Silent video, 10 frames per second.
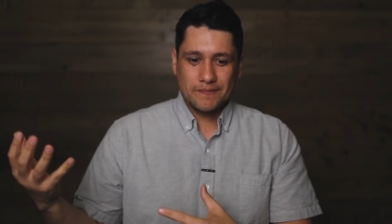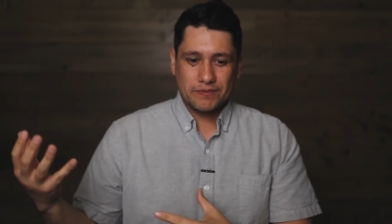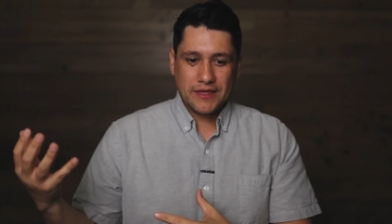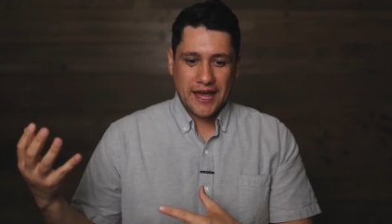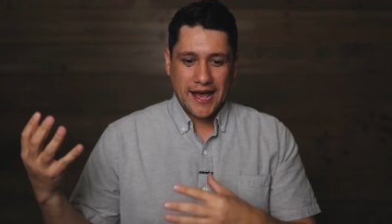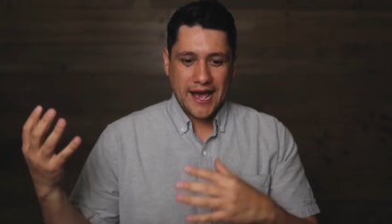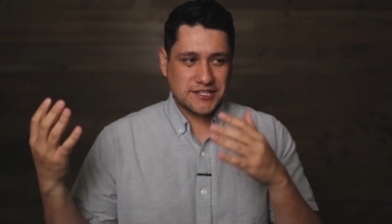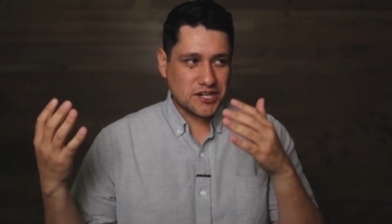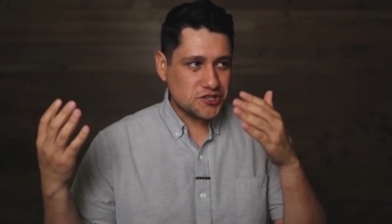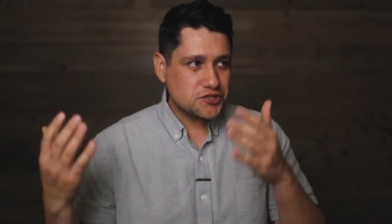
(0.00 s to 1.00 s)
That
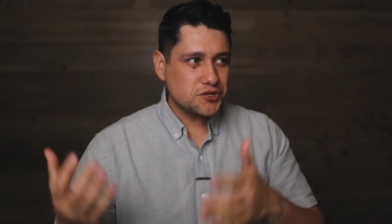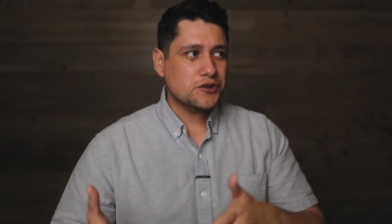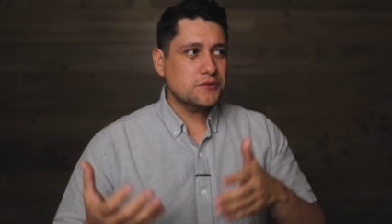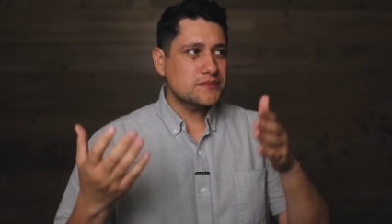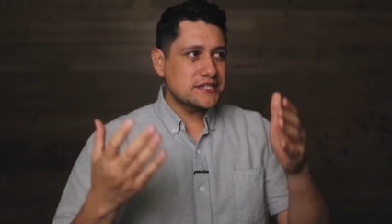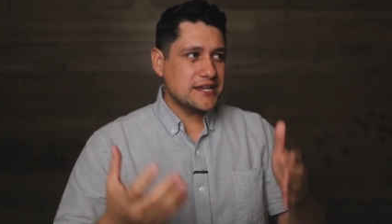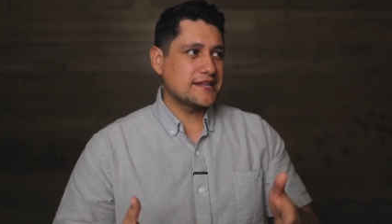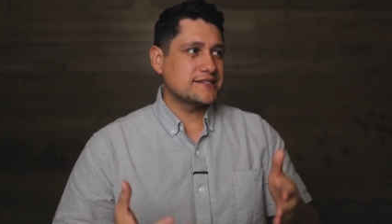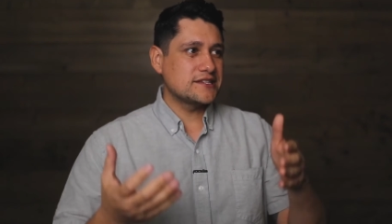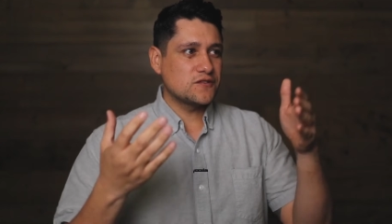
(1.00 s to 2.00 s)
as our
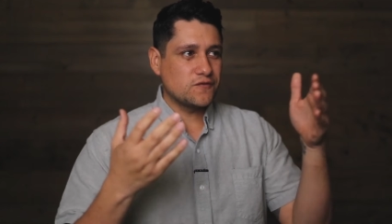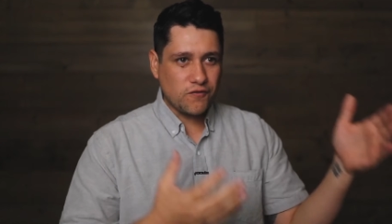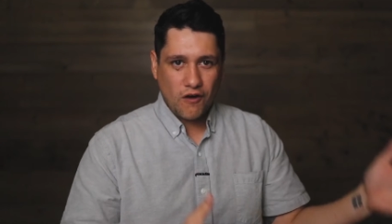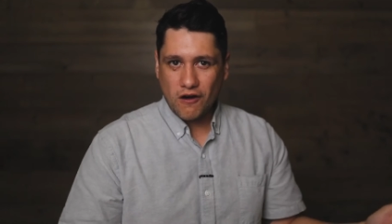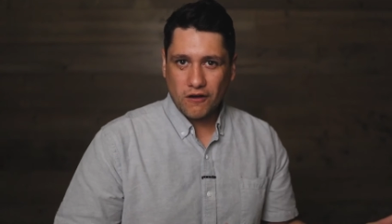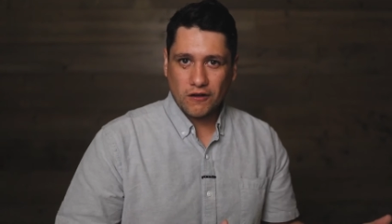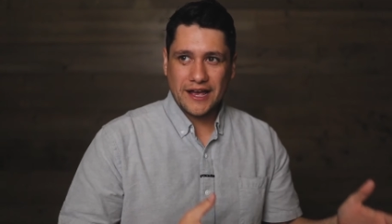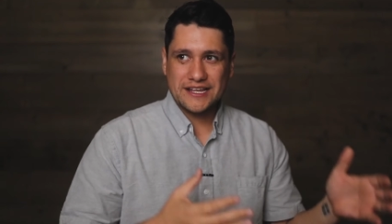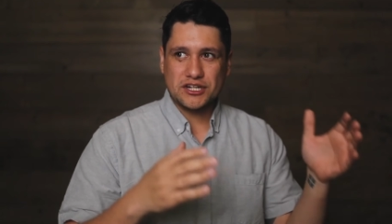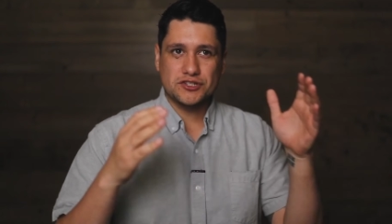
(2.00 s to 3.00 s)
circumstances fall,
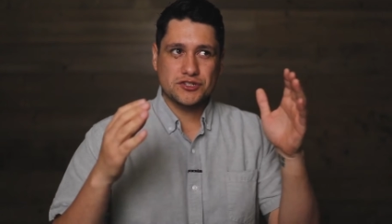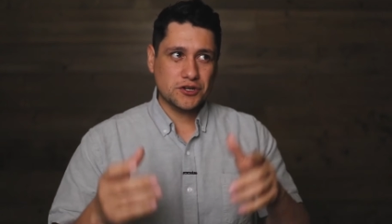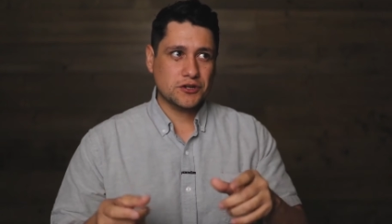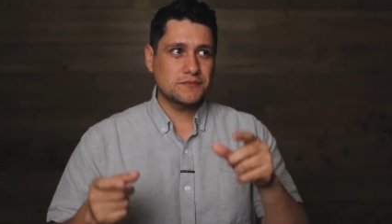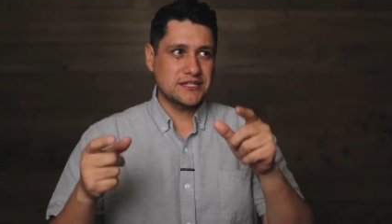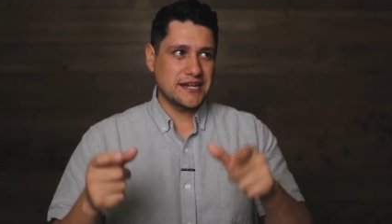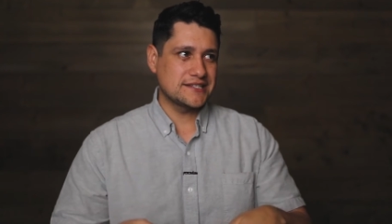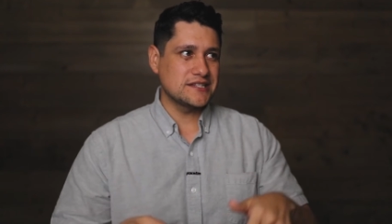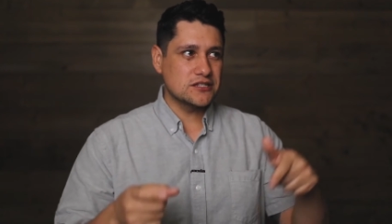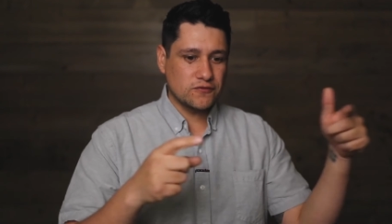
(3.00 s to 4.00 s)
as our
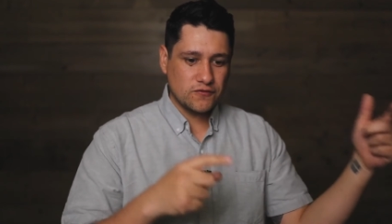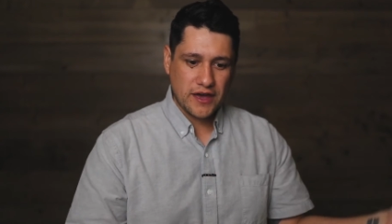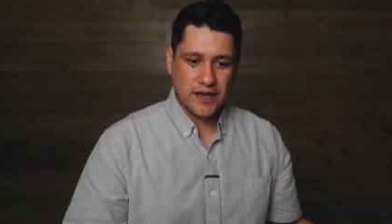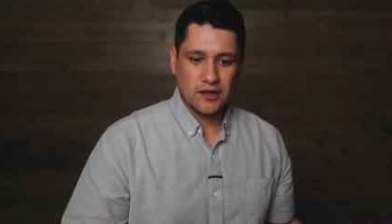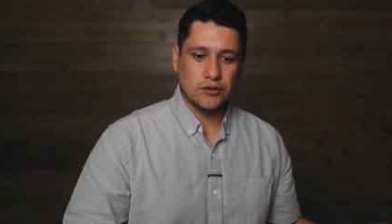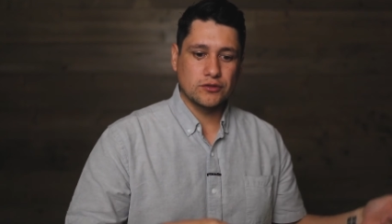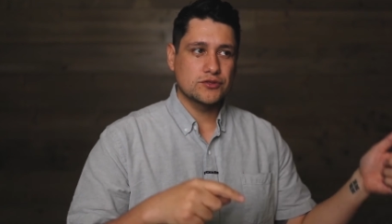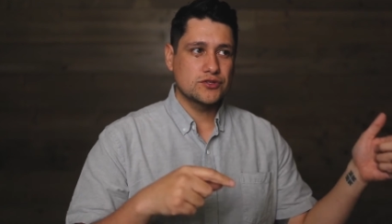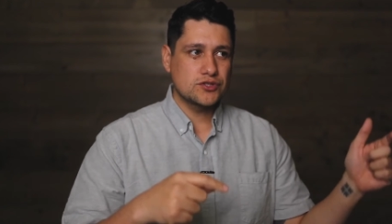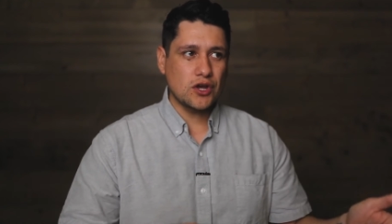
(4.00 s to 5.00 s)
circumstances fail,
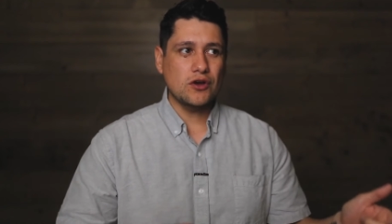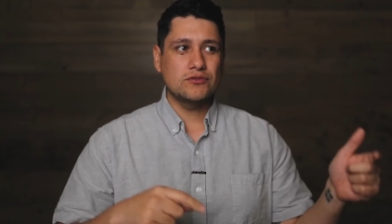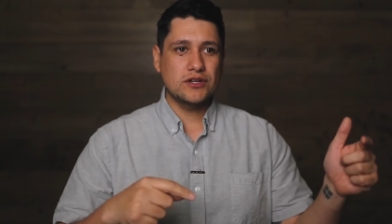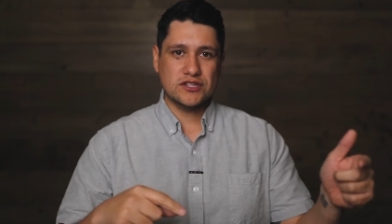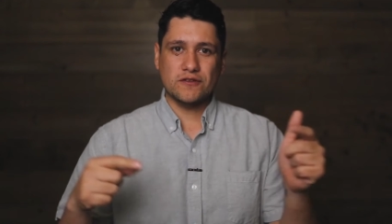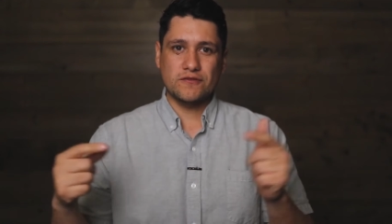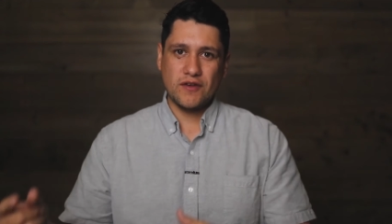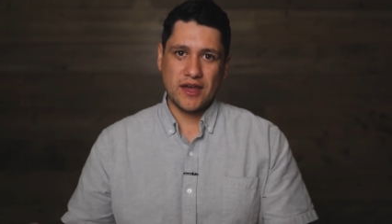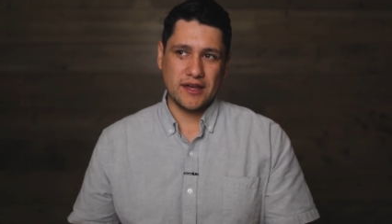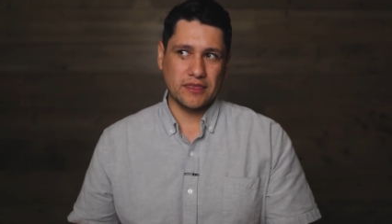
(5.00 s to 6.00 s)
so does our
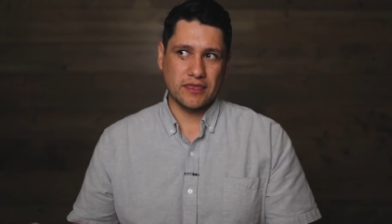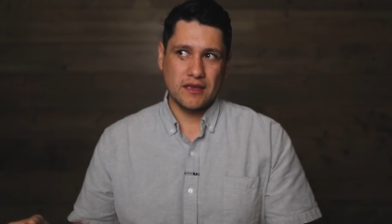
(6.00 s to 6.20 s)
faith.